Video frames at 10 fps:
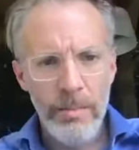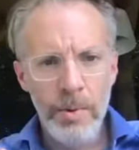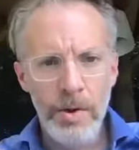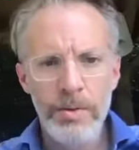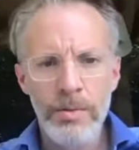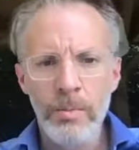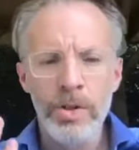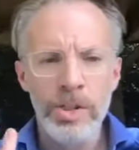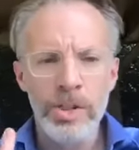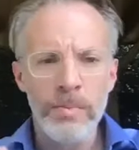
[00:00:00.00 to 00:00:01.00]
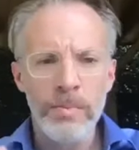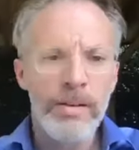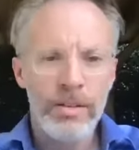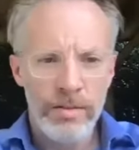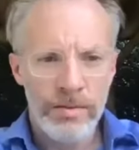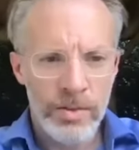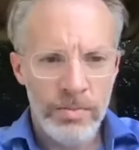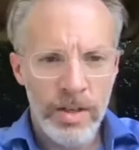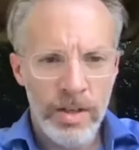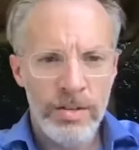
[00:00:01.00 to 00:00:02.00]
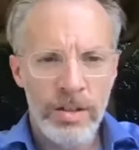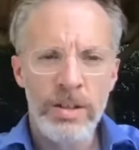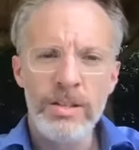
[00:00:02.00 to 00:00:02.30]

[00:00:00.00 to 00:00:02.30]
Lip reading: But washing powder, you just mentioned, Sean.